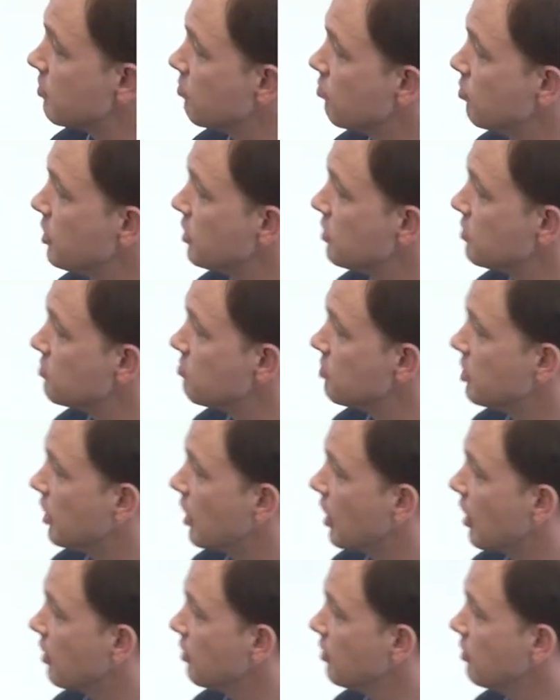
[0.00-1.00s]
complete as we
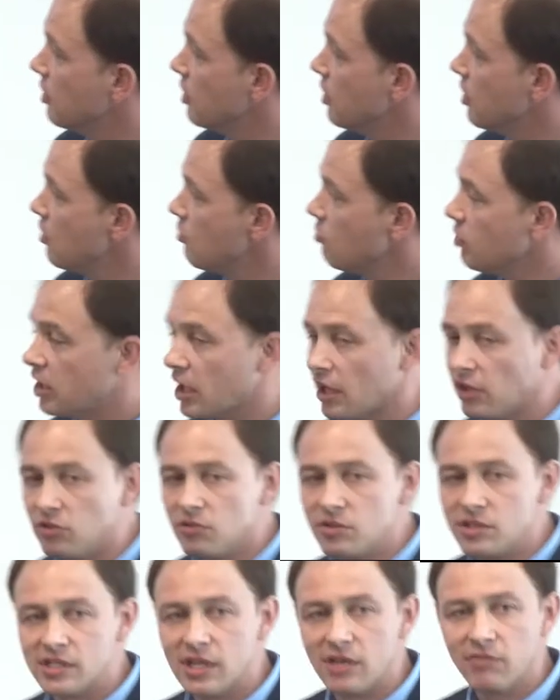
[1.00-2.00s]
can, we get
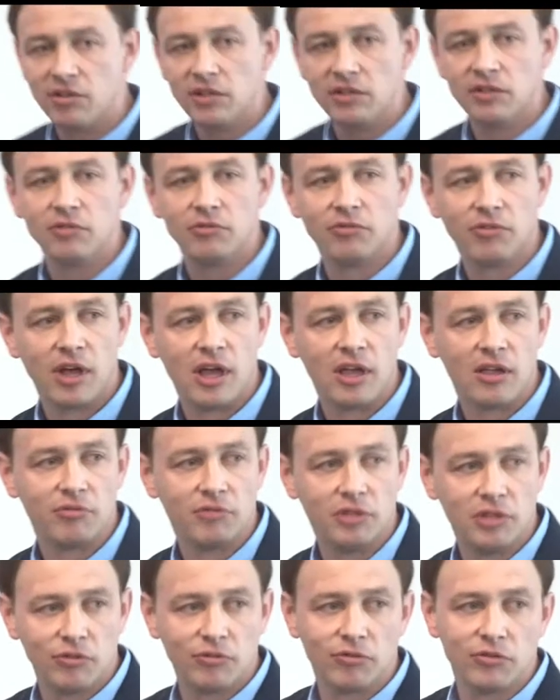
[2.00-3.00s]
to
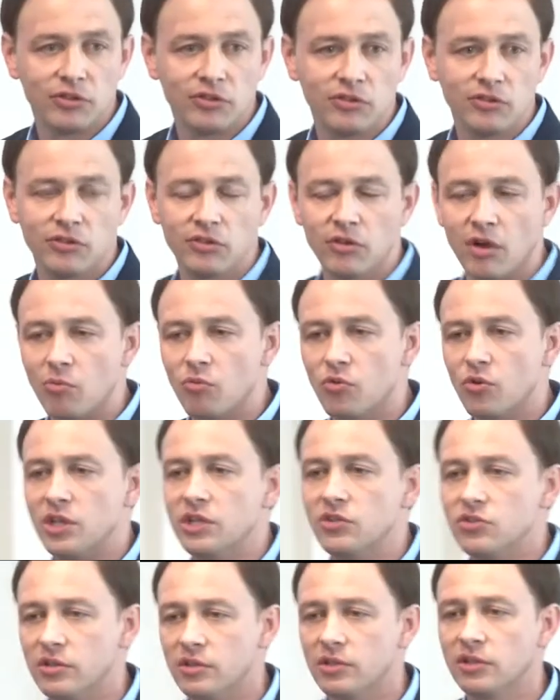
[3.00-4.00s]
75 different
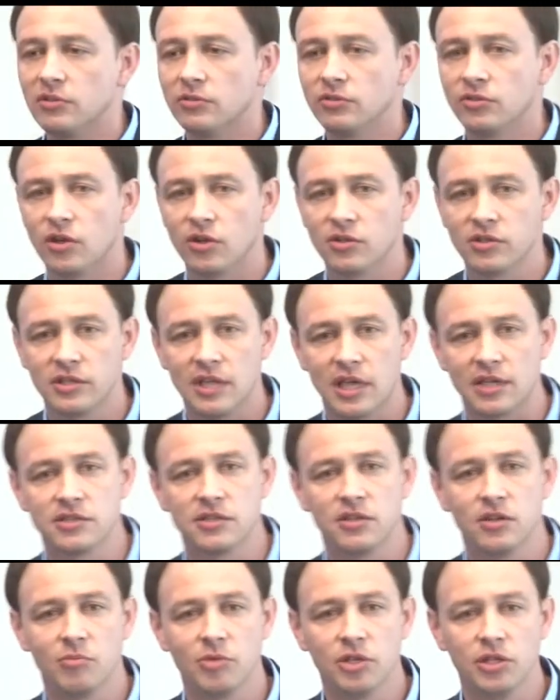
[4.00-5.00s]
operational
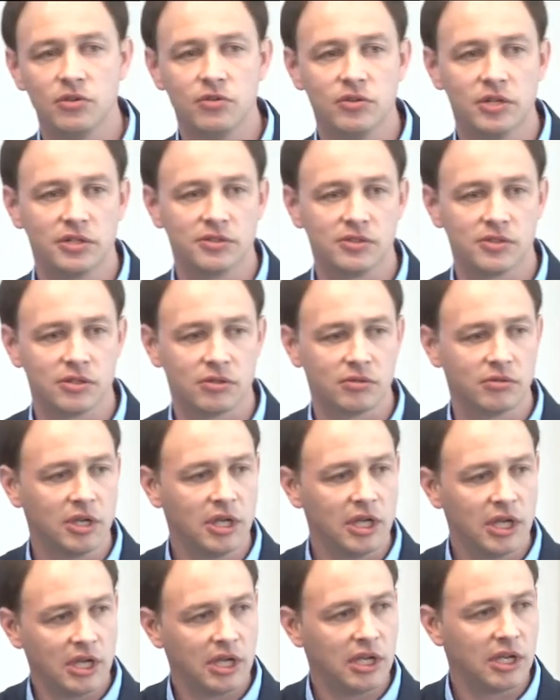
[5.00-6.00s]
taxonomic units. So
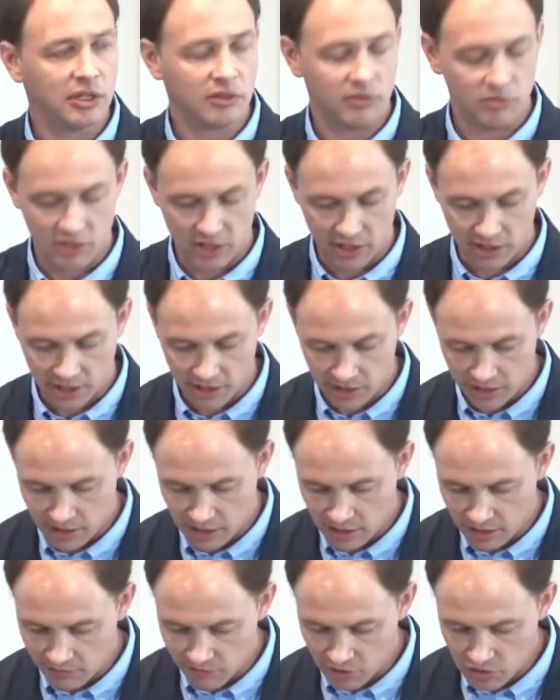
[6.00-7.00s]
uh,
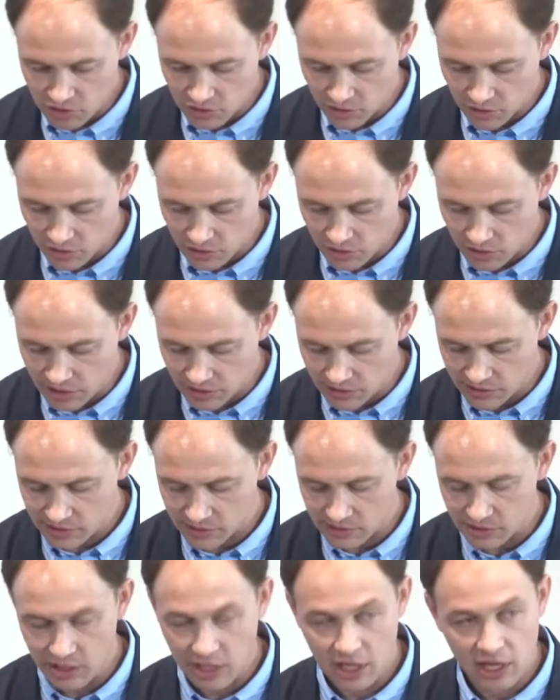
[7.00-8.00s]
individual
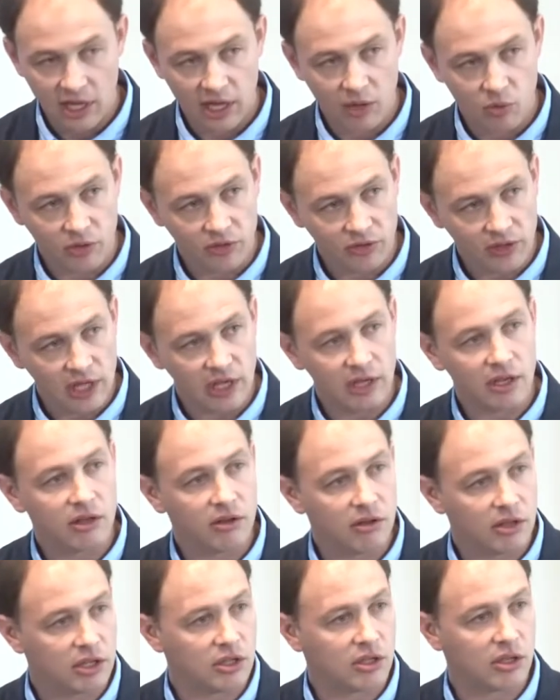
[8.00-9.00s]
units
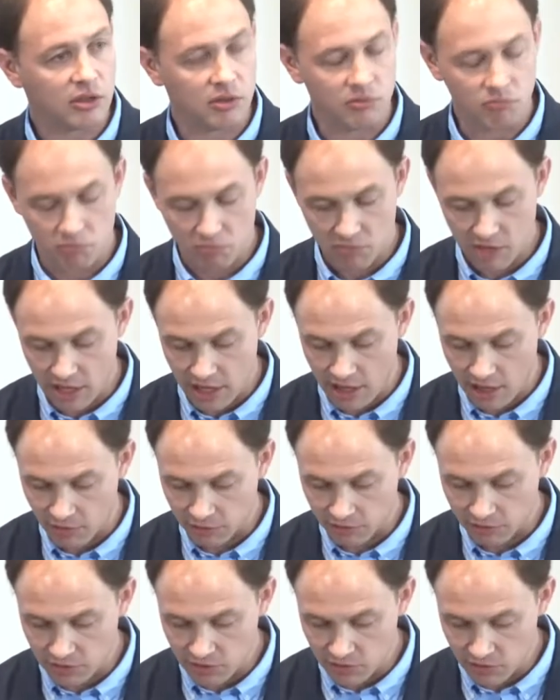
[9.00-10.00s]
within a, a, a
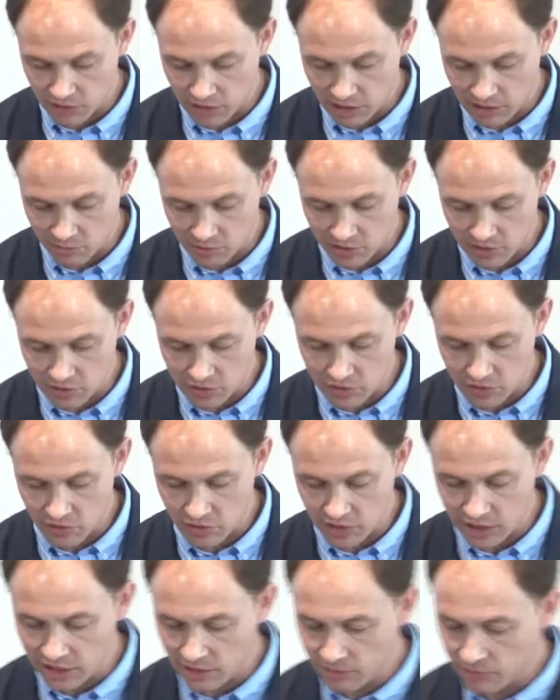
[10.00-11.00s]
healthy eucalyptus
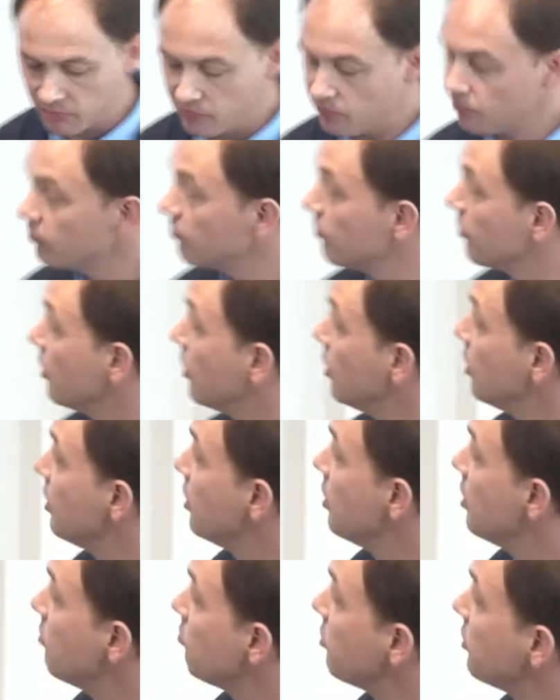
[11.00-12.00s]
tree.
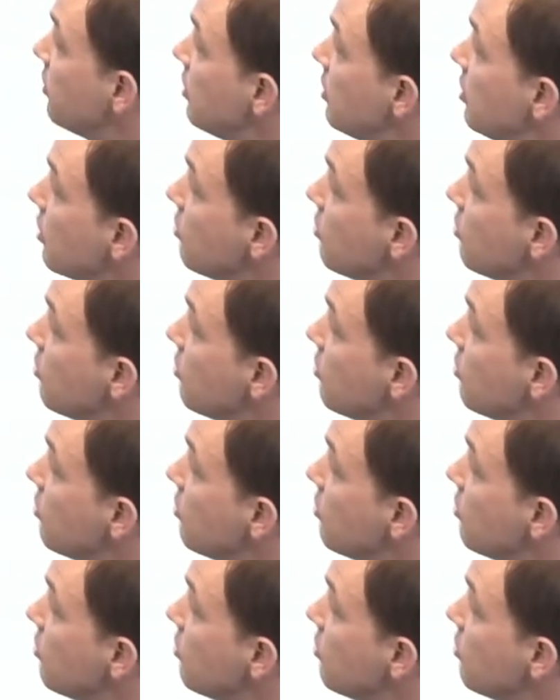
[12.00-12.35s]
But then